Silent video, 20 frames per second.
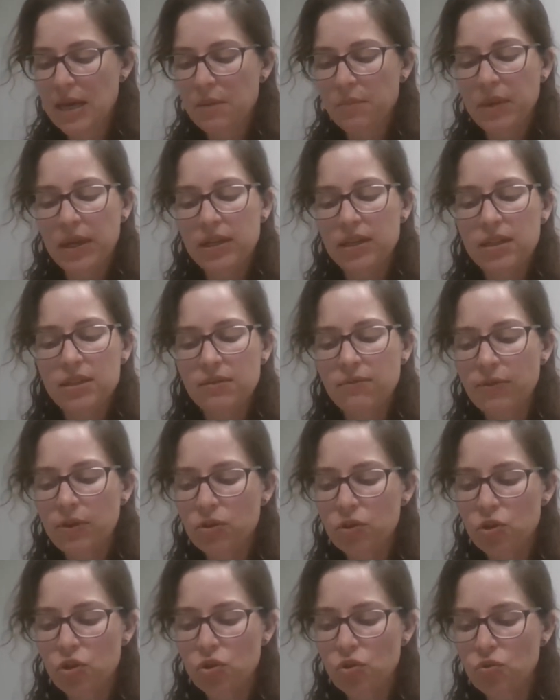But it doesn't
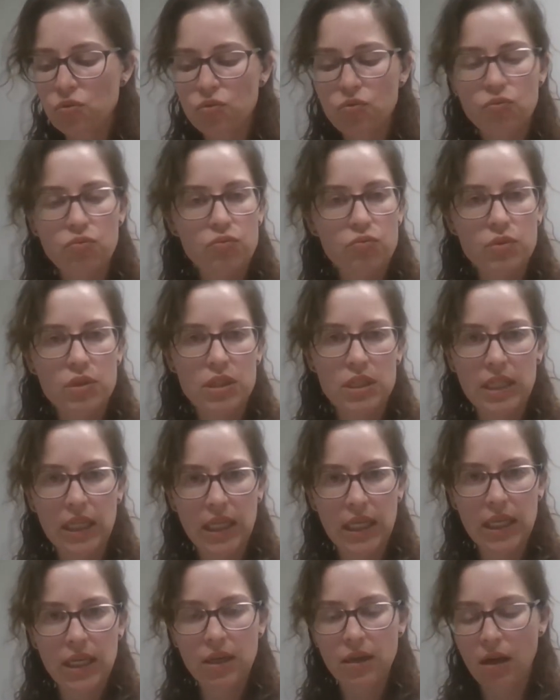feel too
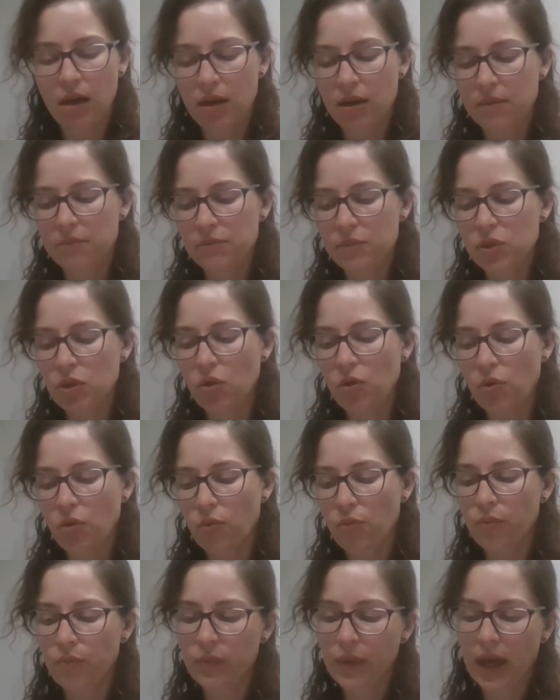sticky,
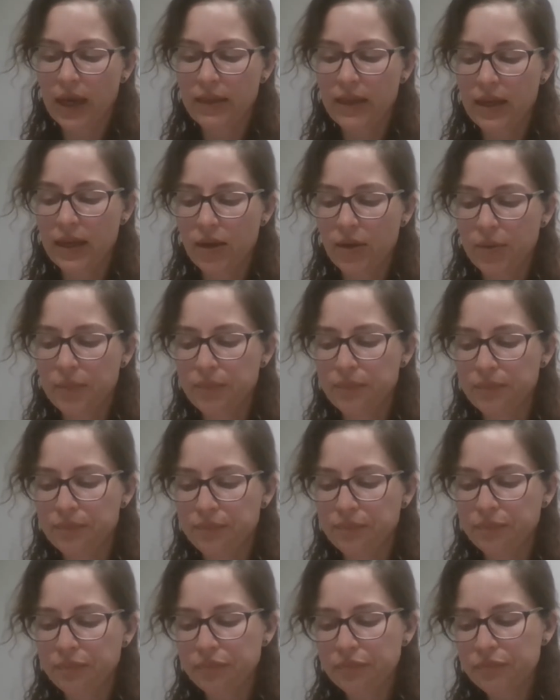so I think
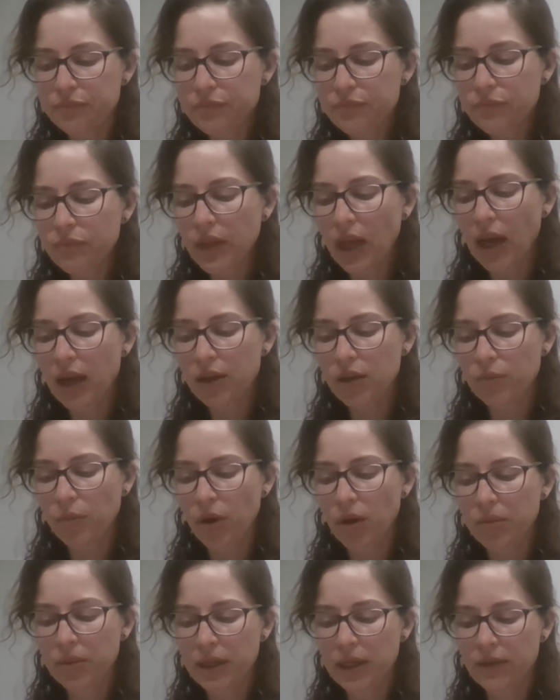I could
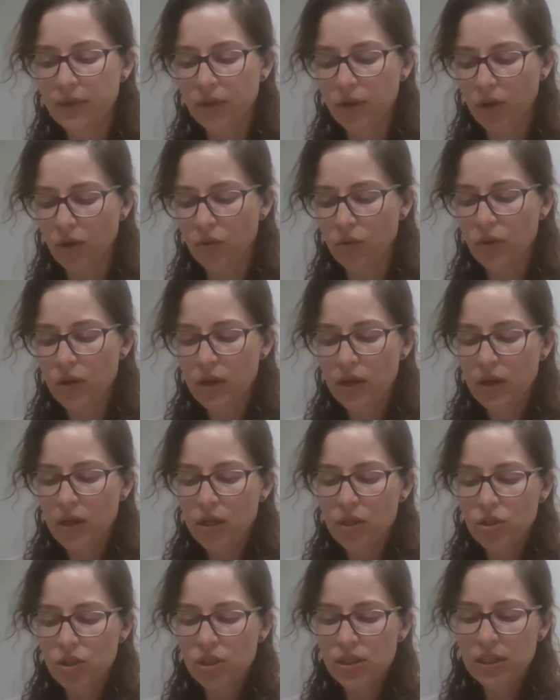probably even go
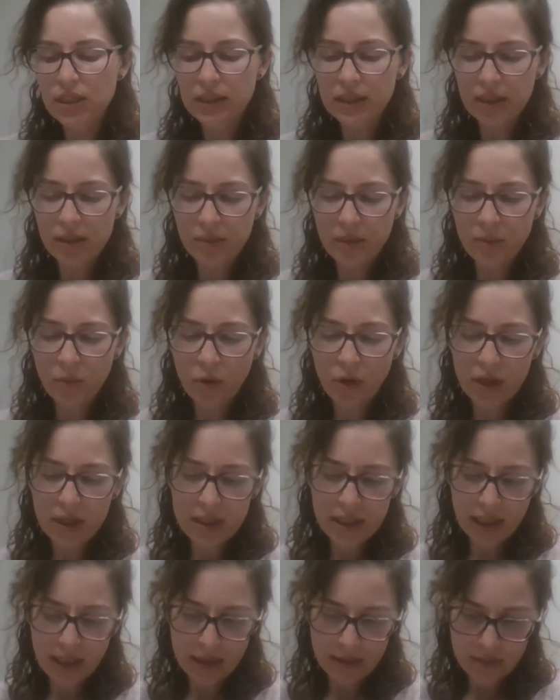just a little bit more
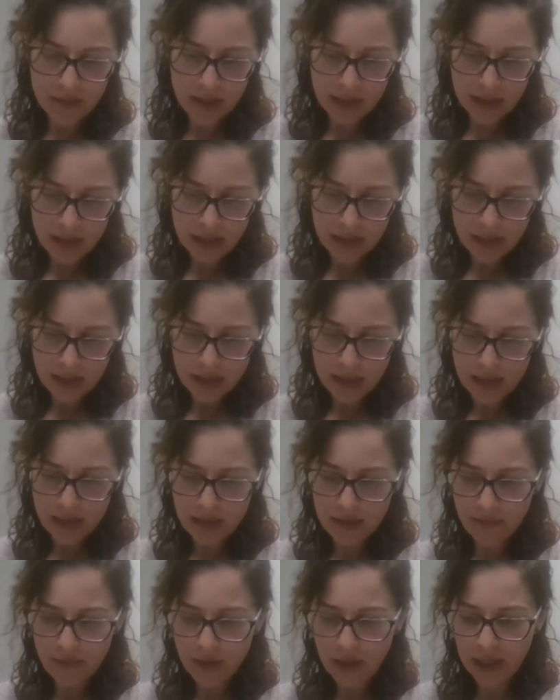because I
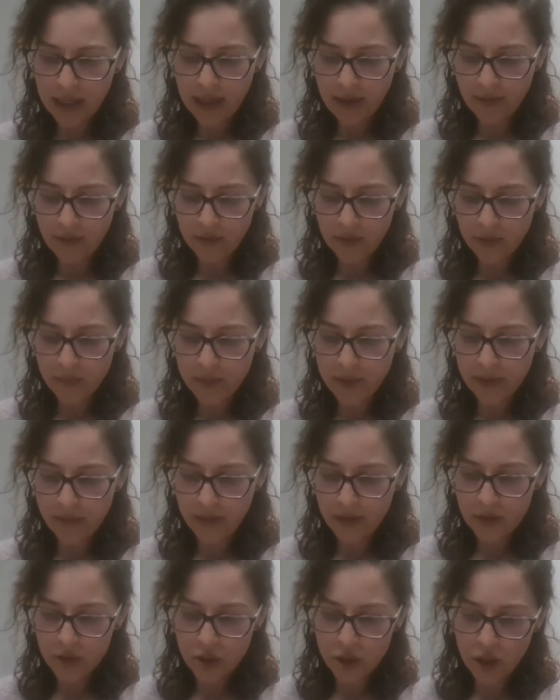feel like I have a little bit of
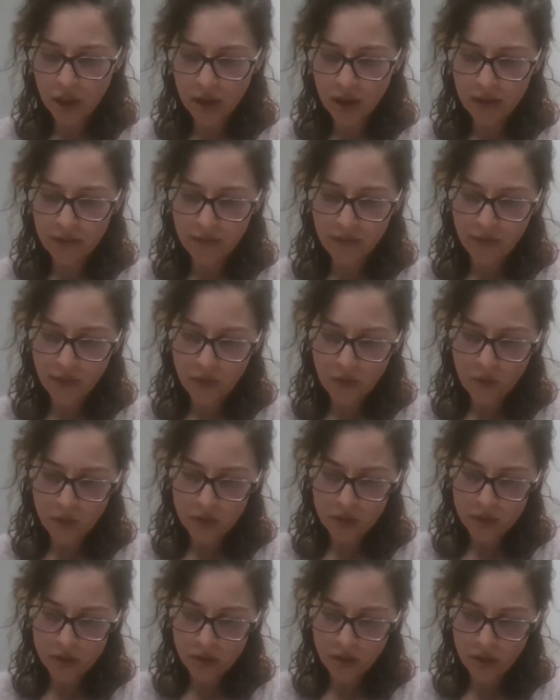a chunk of
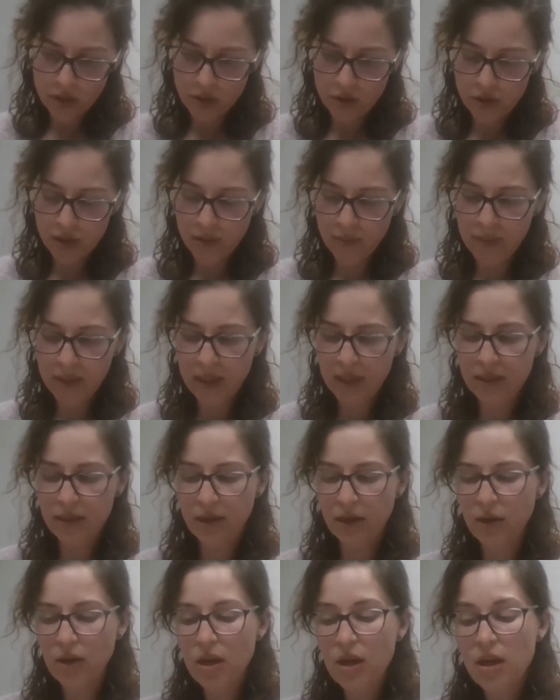cornstarch or something in
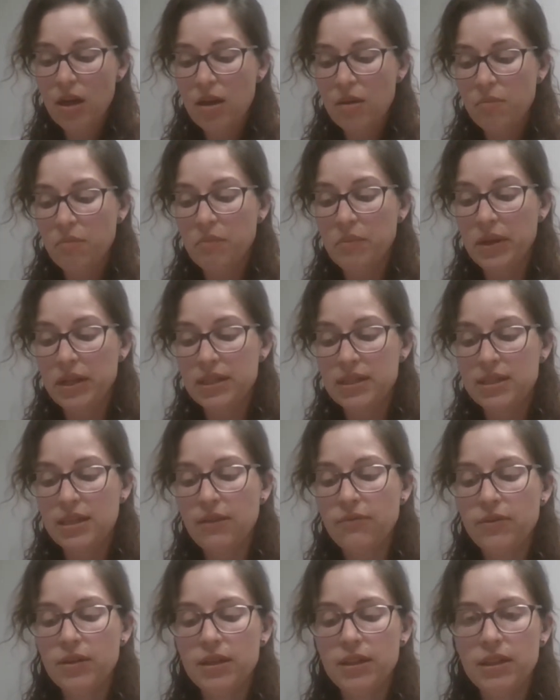there, but it's
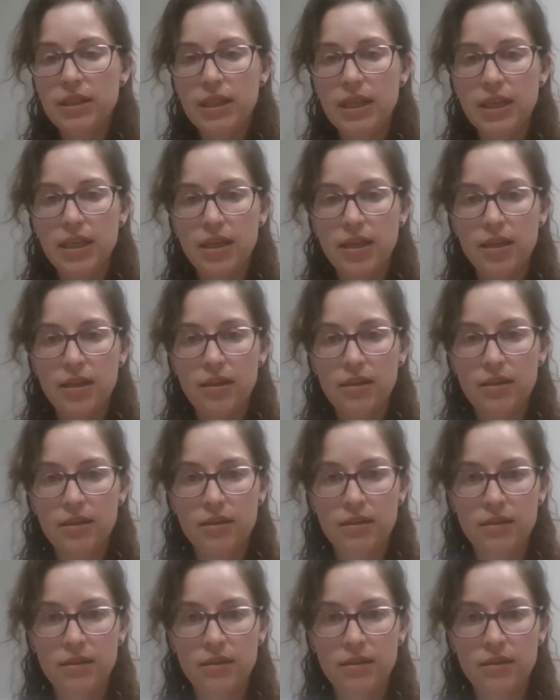definitely